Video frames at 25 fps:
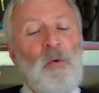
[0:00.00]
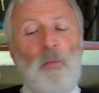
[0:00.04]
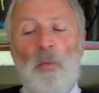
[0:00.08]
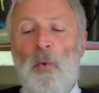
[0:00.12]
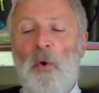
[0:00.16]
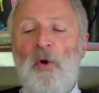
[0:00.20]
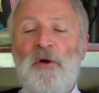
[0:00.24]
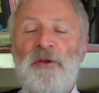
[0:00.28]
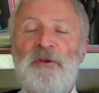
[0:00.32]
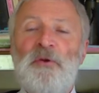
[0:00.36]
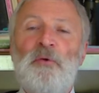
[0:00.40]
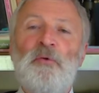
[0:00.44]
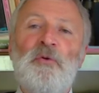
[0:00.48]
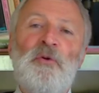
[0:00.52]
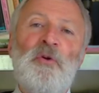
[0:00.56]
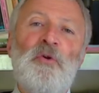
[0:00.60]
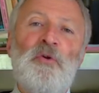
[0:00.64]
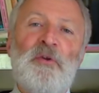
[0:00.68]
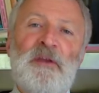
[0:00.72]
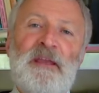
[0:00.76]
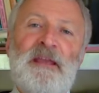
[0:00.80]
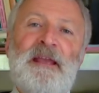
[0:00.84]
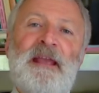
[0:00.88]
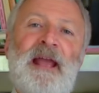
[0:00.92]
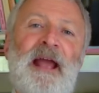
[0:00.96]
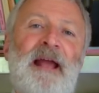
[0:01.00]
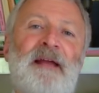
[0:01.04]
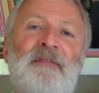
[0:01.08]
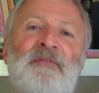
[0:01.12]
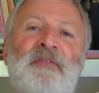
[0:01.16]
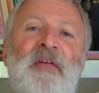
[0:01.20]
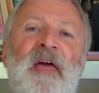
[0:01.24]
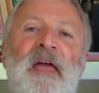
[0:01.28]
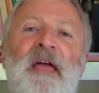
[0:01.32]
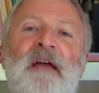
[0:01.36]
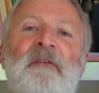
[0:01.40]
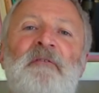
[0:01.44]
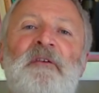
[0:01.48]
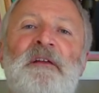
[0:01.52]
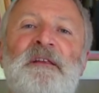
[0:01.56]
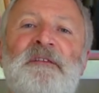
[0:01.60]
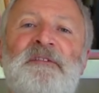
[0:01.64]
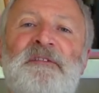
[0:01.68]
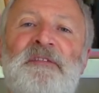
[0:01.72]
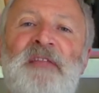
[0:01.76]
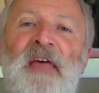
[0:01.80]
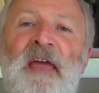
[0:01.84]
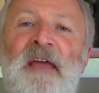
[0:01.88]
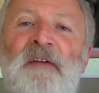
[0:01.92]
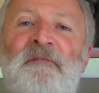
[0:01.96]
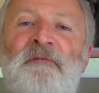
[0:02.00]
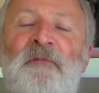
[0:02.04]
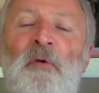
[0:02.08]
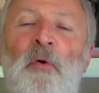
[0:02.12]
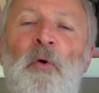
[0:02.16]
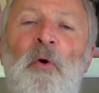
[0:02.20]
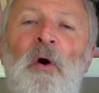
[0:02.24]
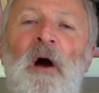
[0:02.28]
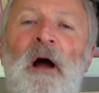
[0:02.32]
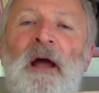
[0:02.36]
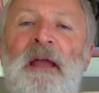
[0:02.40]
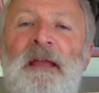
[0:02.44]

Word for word: what you're looking at there is therefore